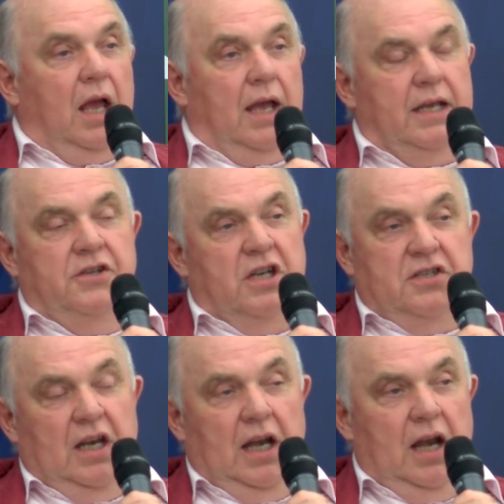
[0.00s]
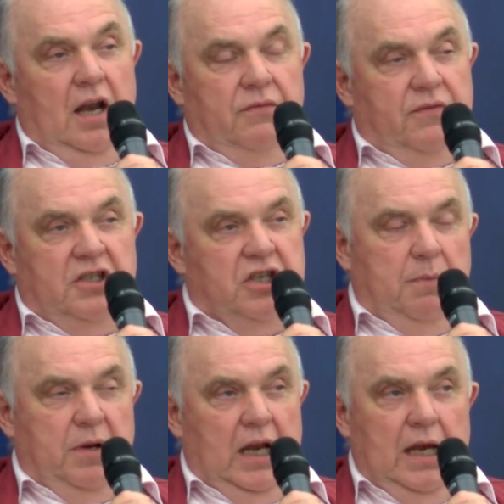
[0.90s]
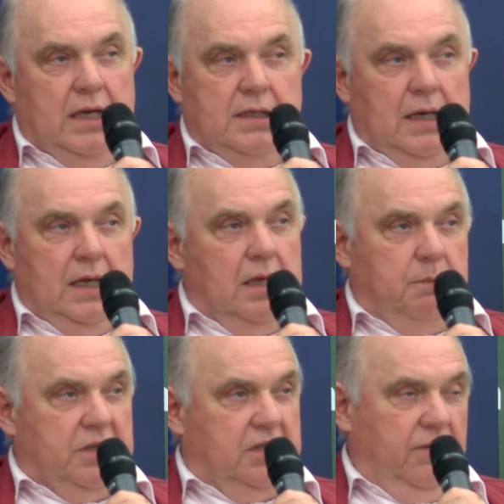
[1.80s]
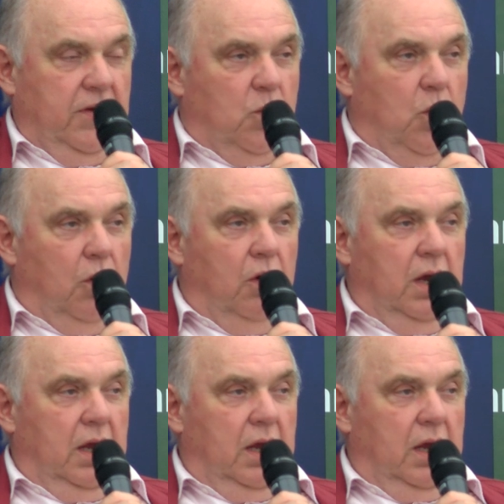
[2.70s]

Interestingly enough, the Japanese in the Pacific War,